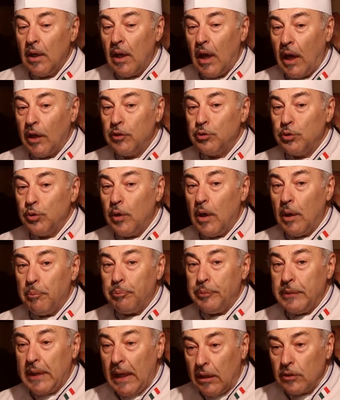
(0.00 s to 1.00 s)
I grew
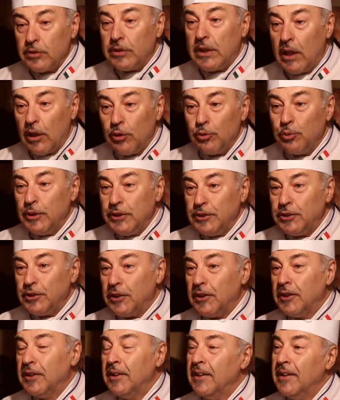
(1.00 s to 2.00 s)
up downtown
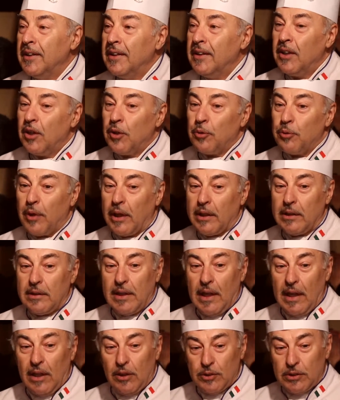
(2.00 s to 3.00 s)
Windsor, right
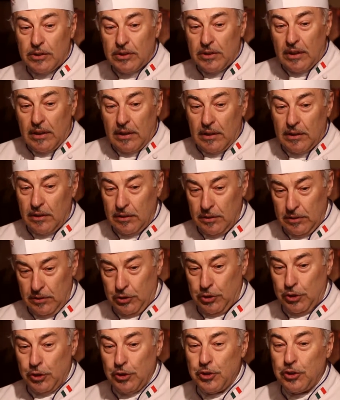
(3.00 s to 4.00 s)
down in the
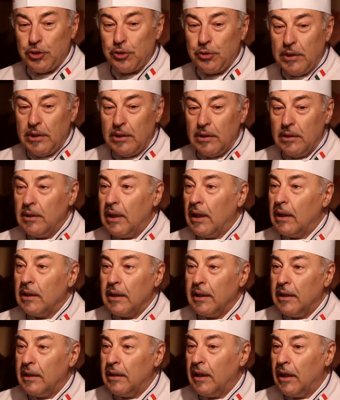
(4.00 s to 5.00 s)
Church Street and
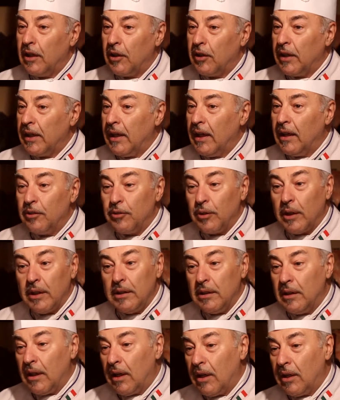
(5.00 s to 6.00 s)
Elliott area, right
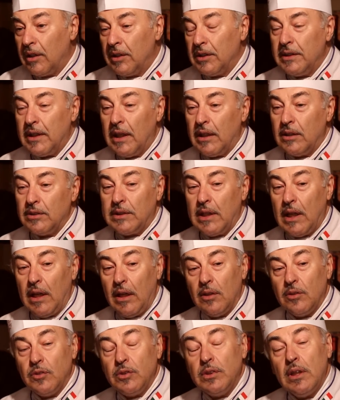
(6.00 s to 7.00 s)
in the heart of
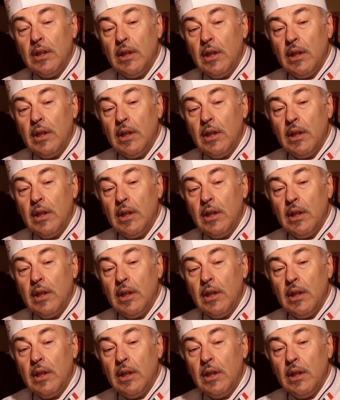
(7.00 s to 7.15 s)
downtown.